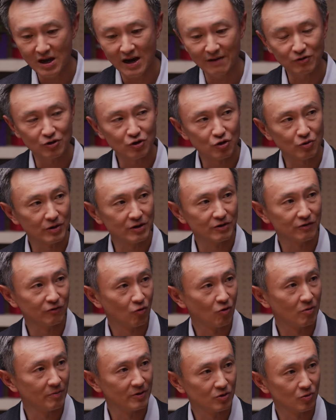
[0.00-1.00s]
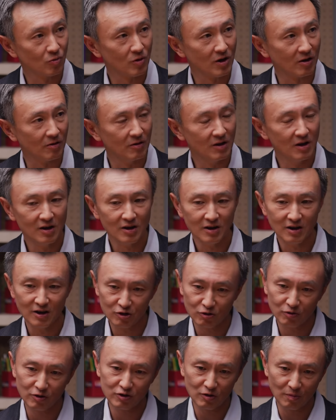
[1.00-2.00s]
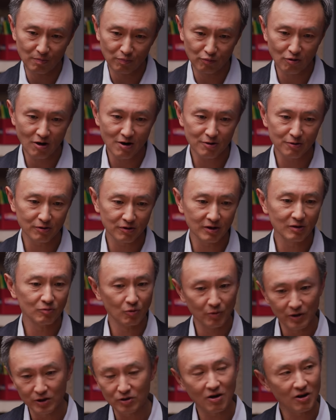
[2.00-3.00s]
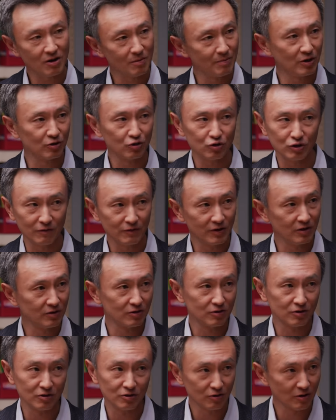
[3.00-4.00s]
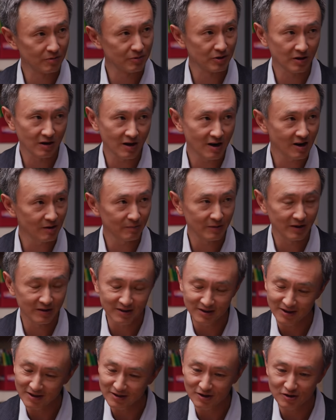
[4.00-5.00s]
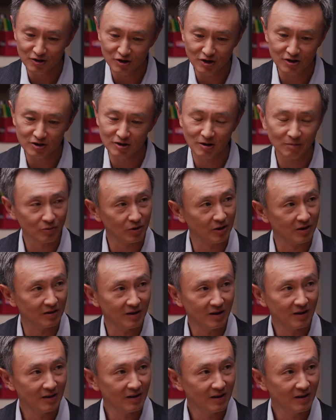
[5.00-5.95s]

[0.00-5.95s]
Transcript: have to transform as well. And so there's a broader thing. When we talk about shifting to subscription economy, this yeah. isn't just something